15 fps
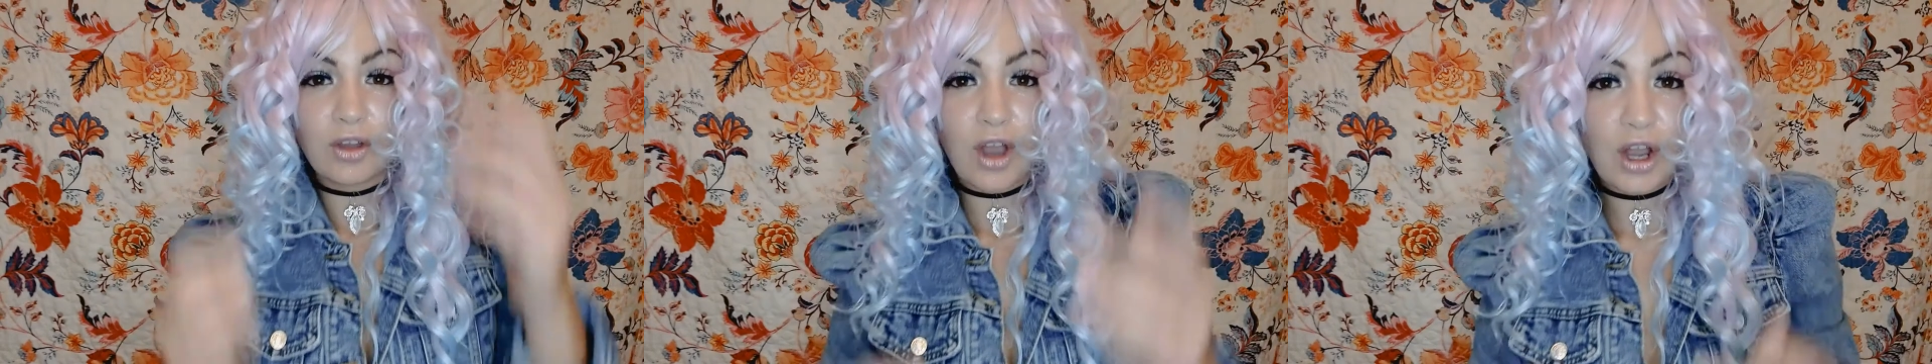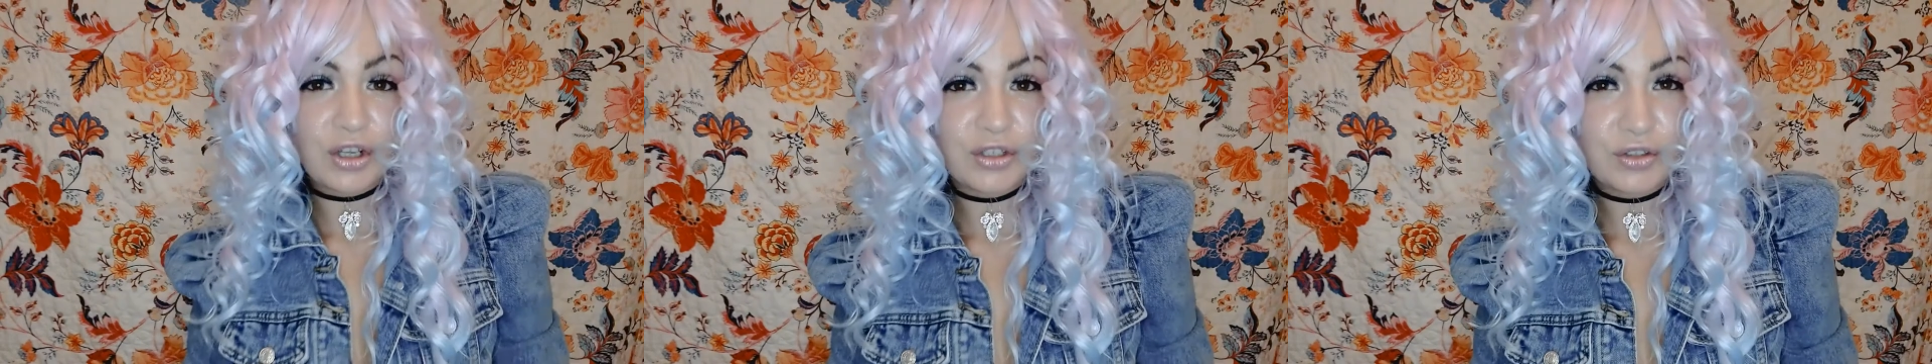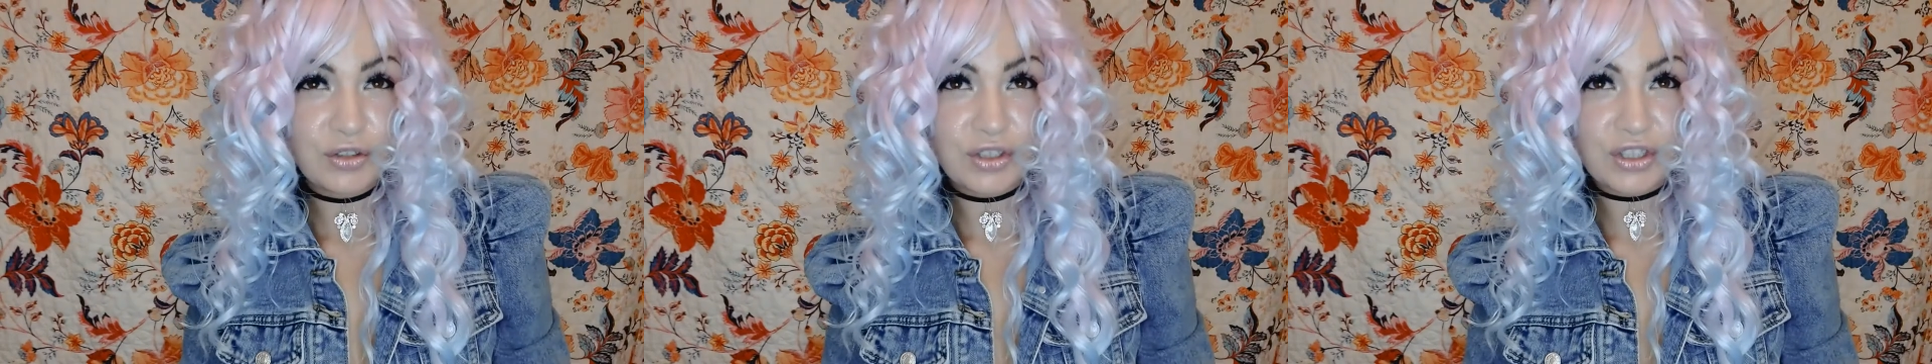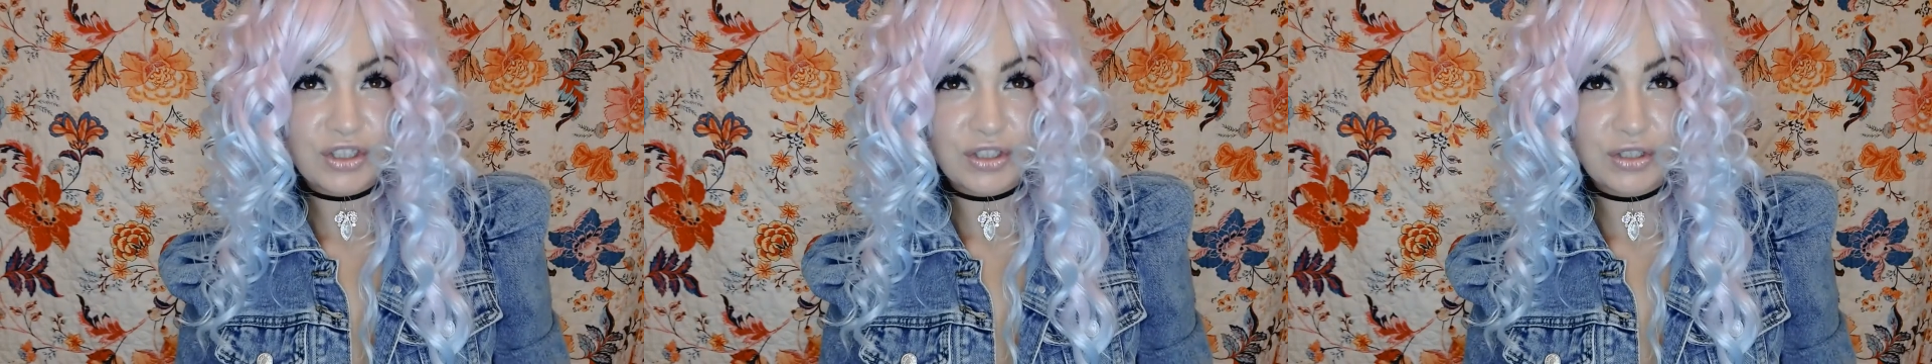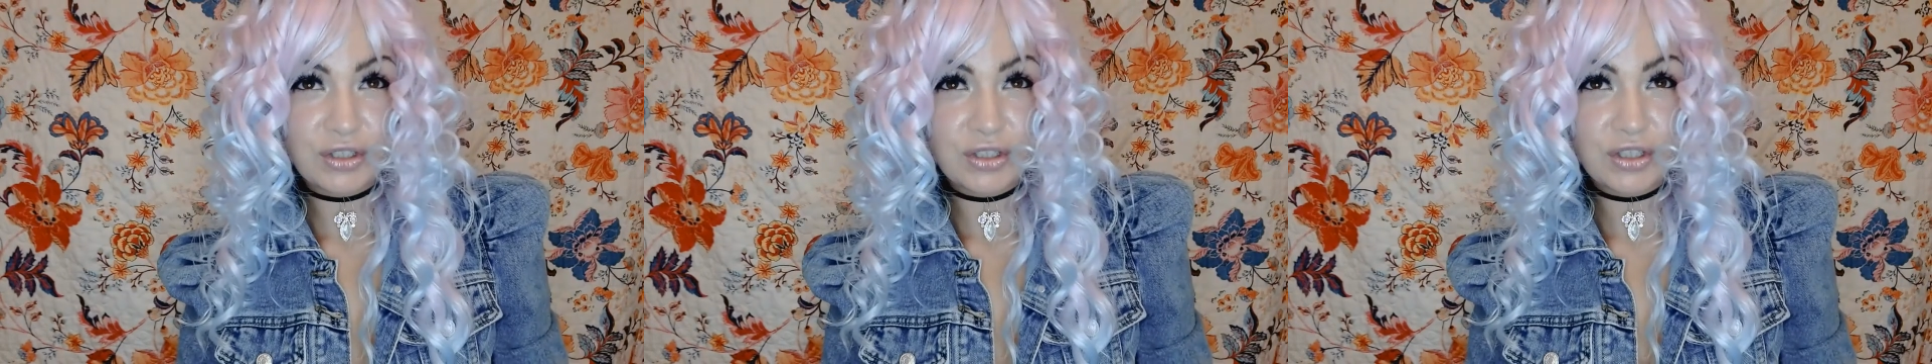are you
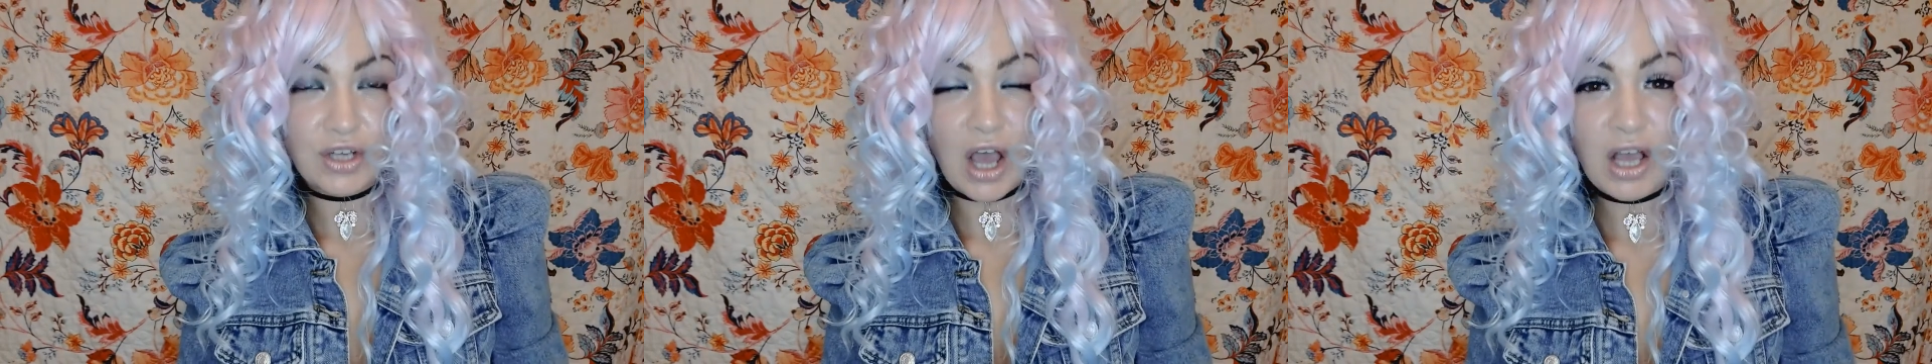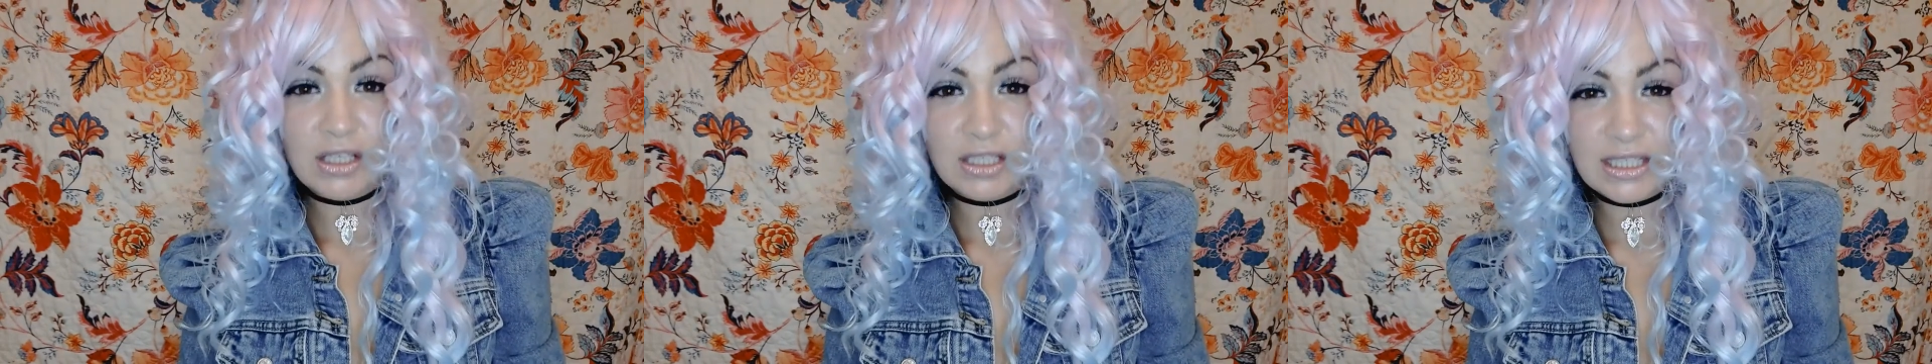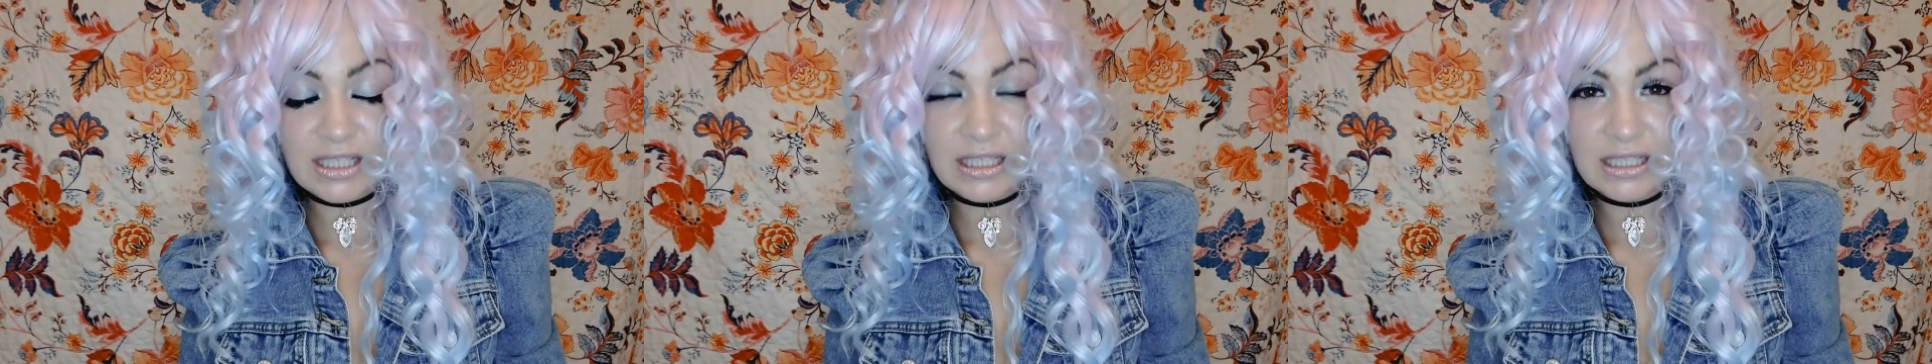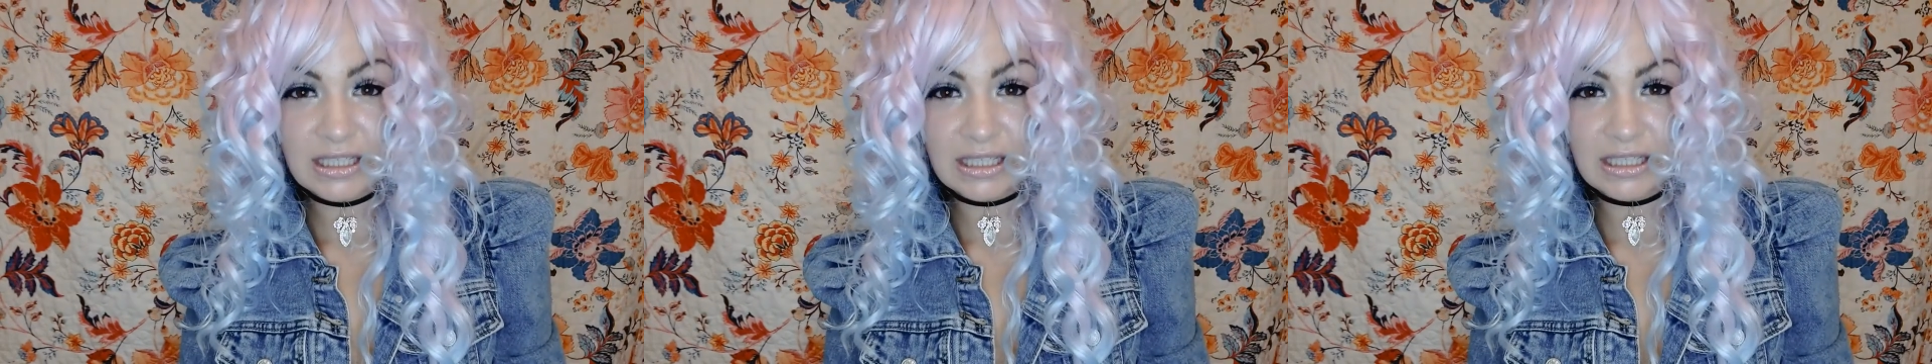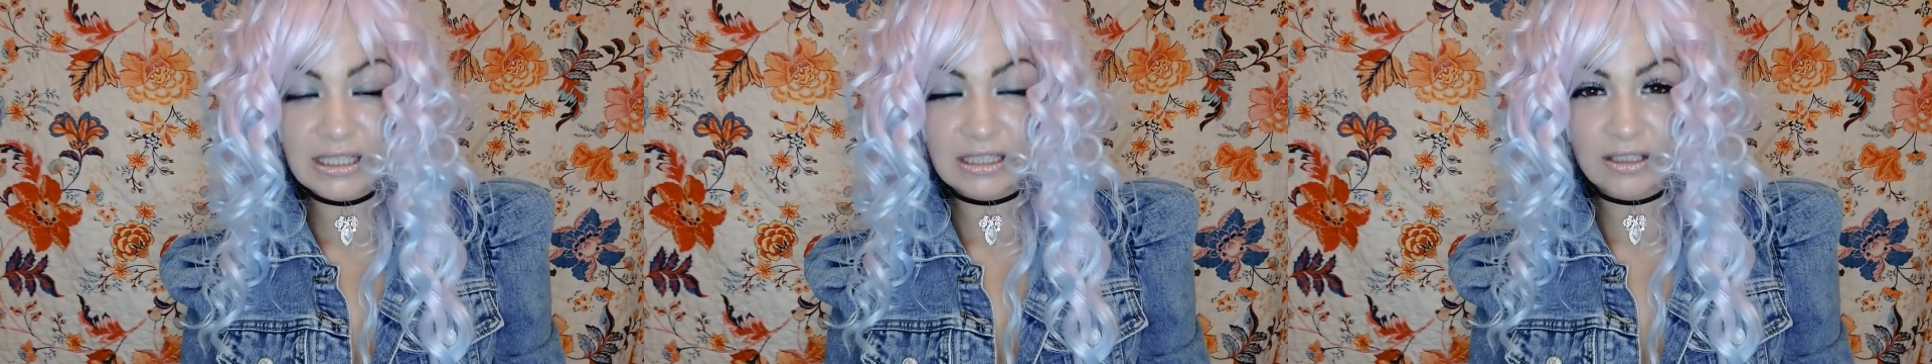just not
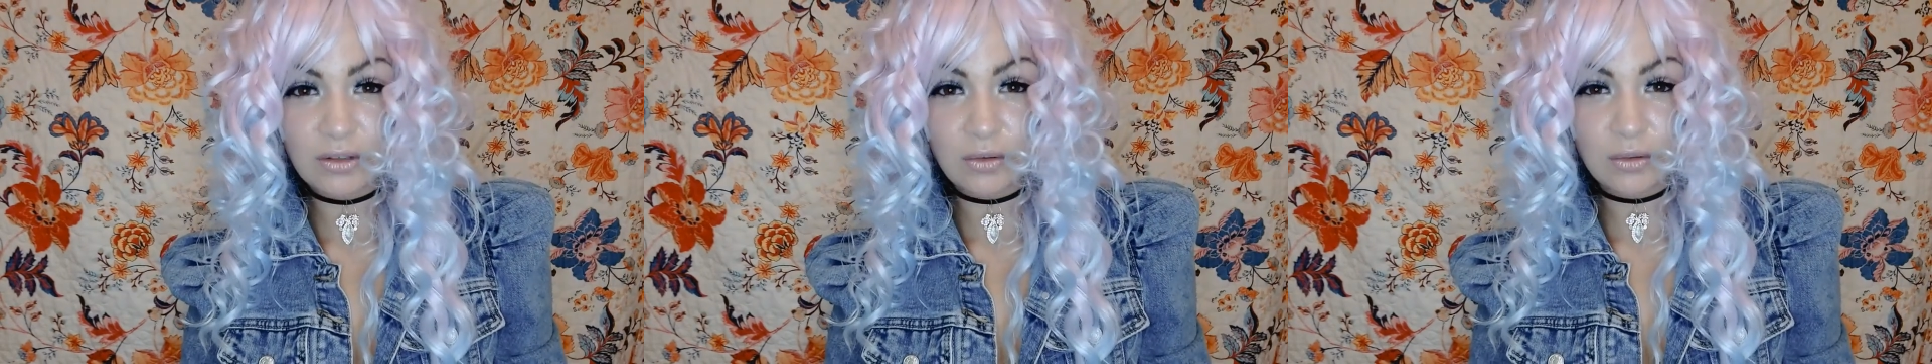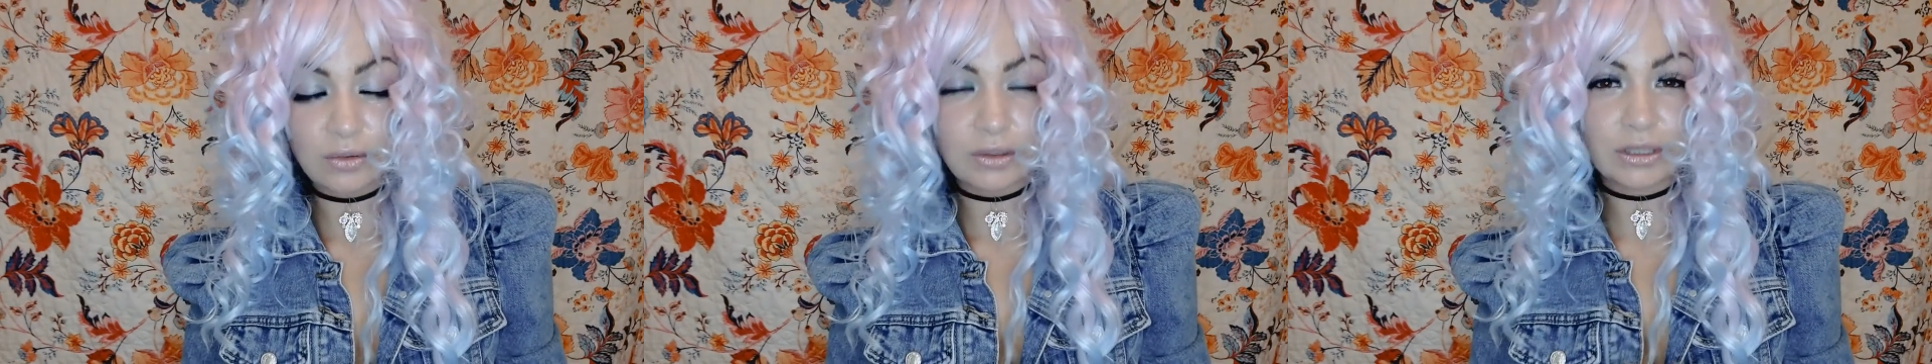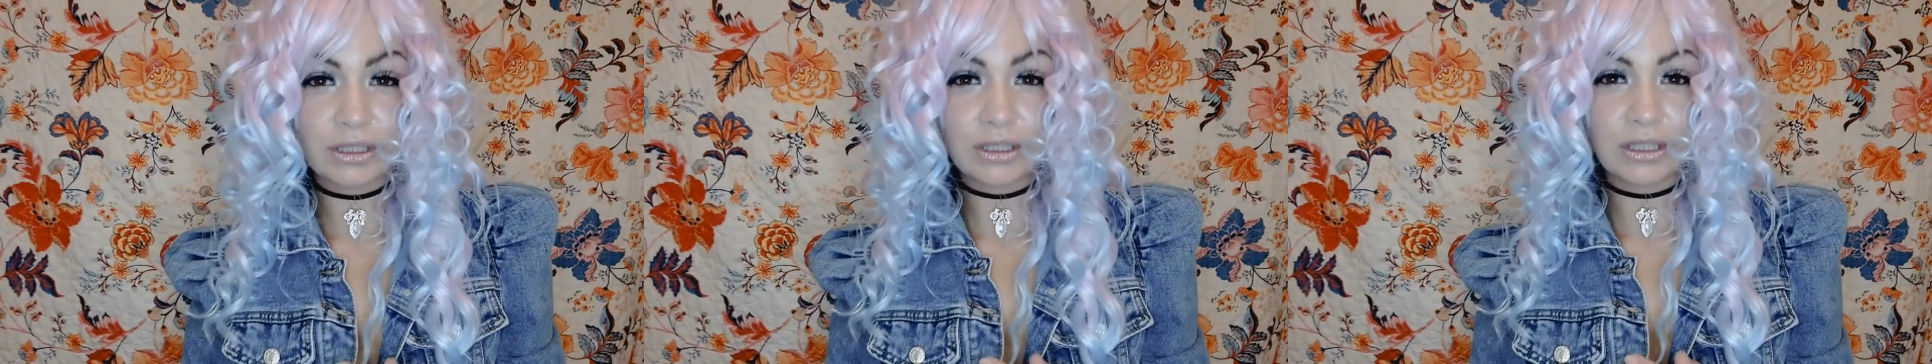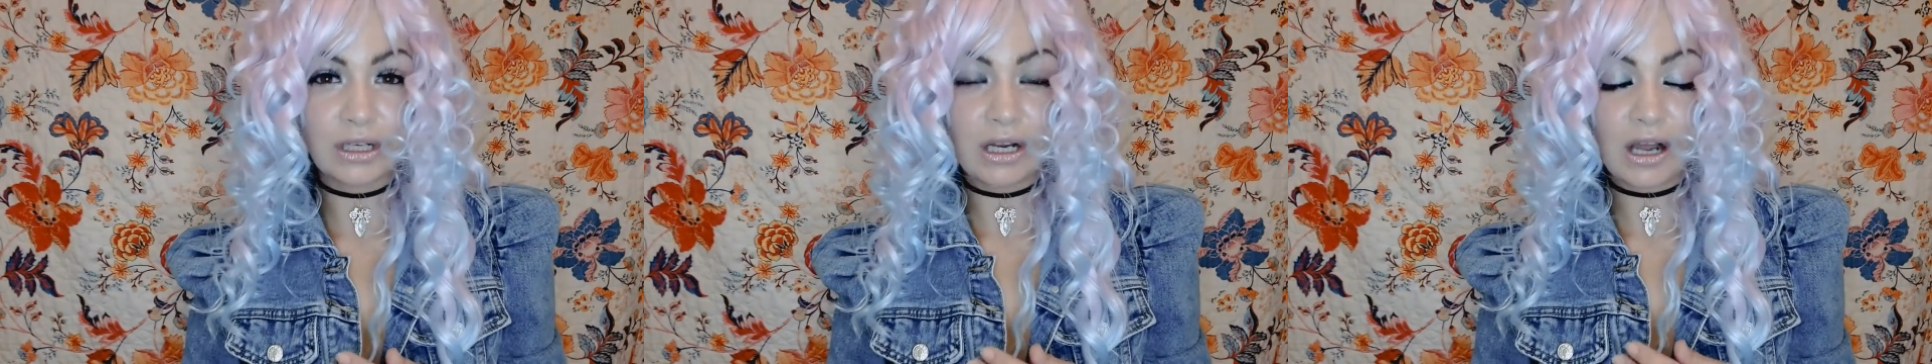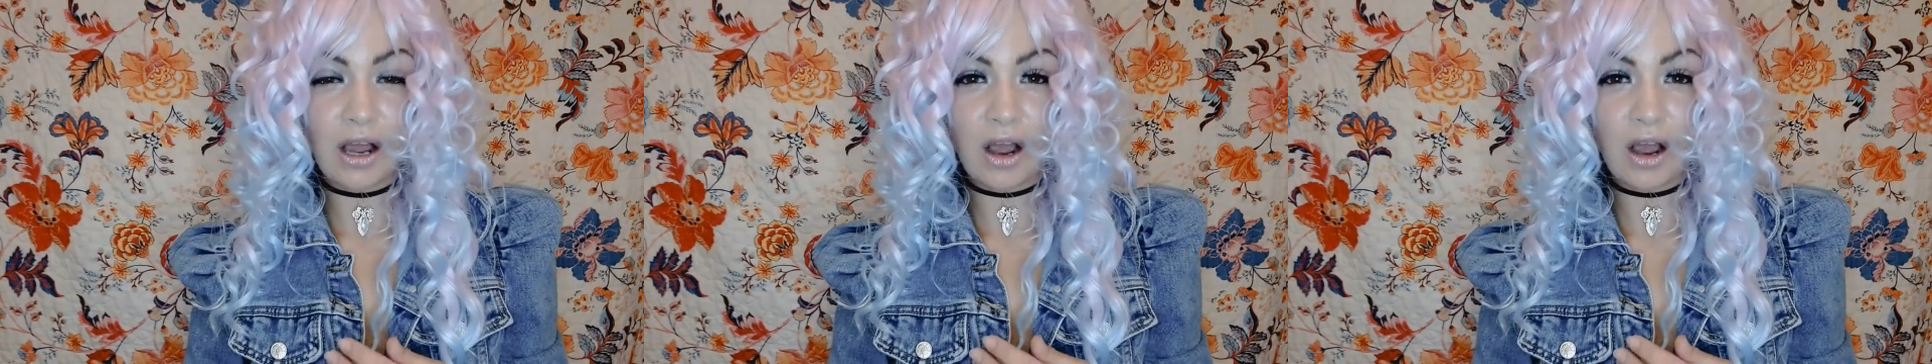seeing it, or...